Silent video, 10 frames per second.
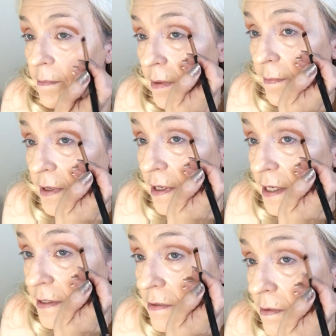Remember,
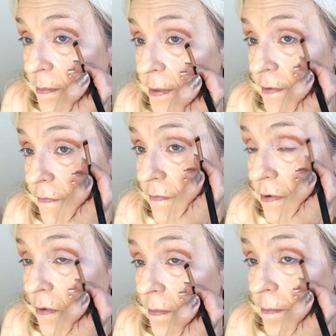guys, not above,
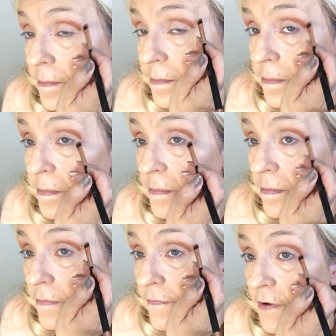not
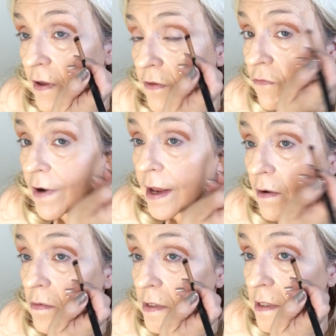further
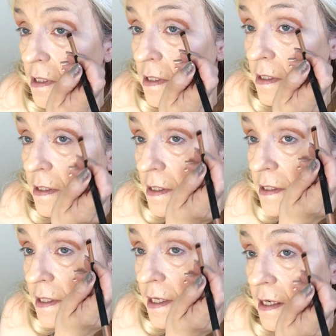round
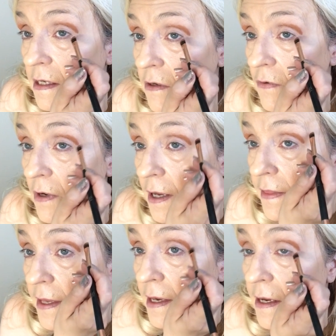than the cut of your eye
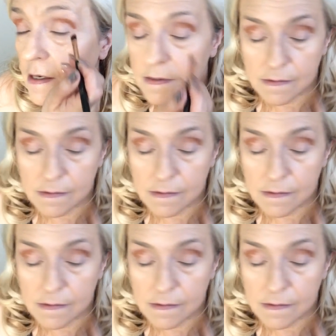there.